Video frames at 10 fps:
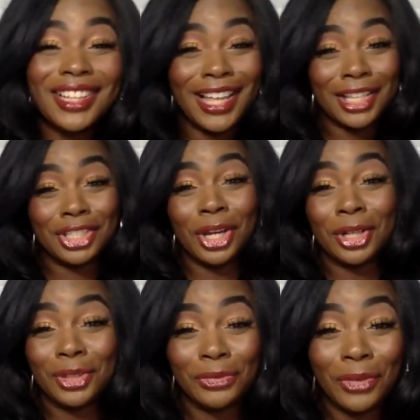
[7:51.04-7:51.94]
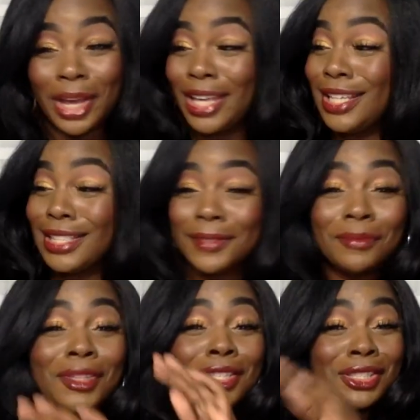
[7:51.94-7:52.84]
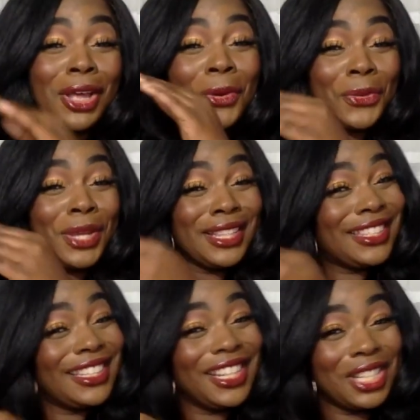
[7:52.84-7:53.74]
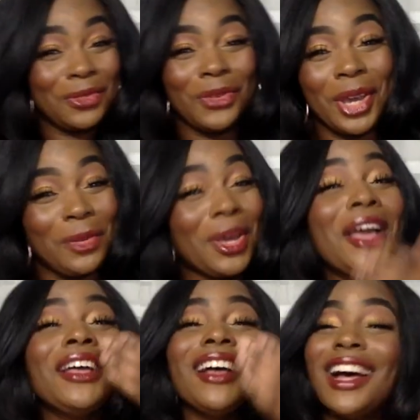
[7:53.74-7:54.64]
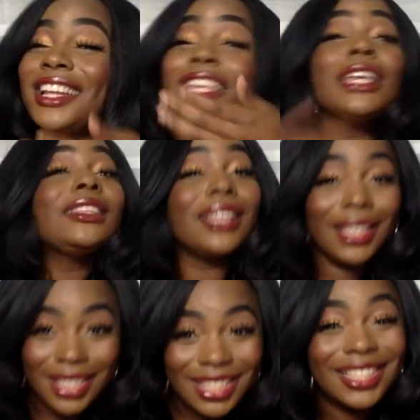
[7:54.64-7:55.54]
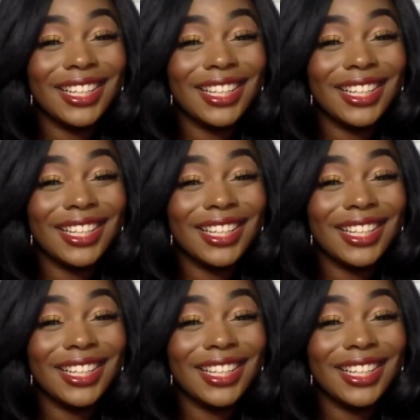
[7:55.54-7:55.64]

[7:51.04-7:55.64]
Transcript: like a church phrase, so into this fragrance. Honey, get this.